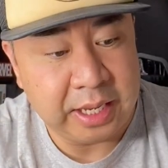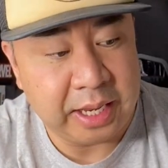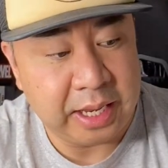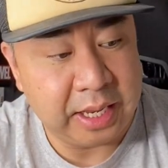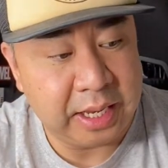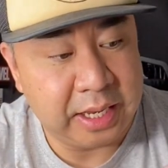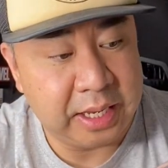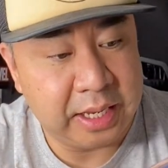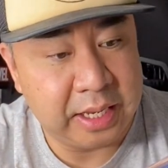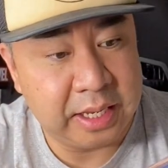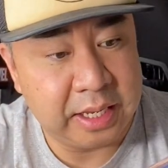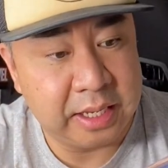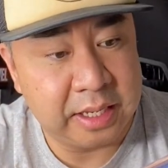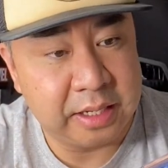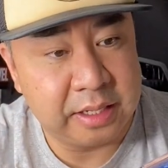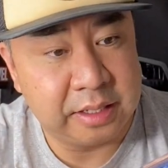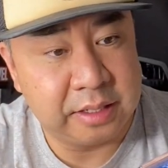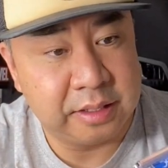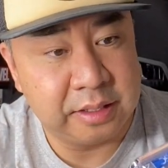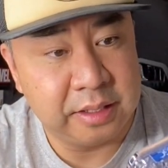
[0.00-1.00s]

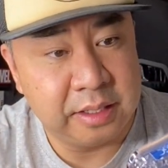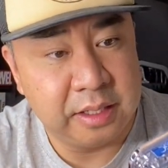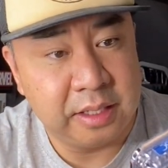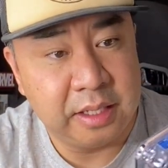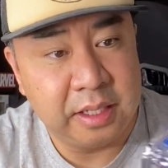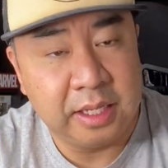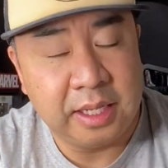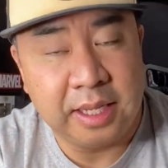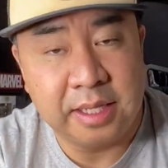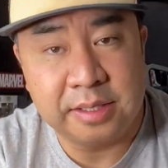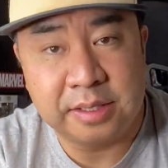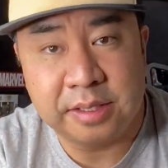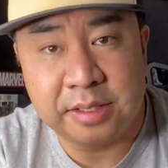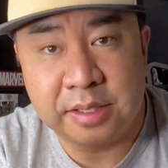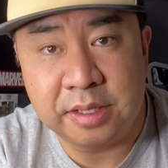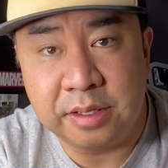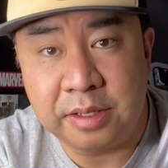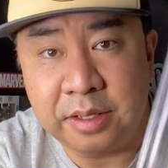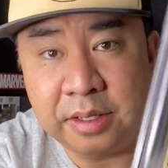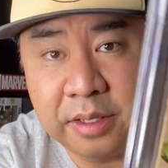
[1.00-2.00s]
And it's
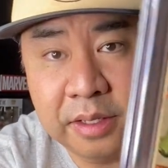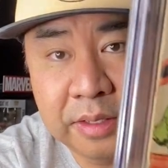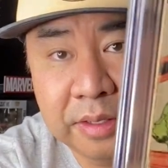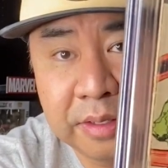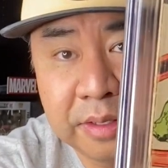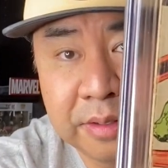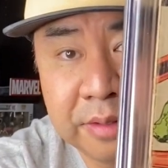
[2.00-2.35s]
still,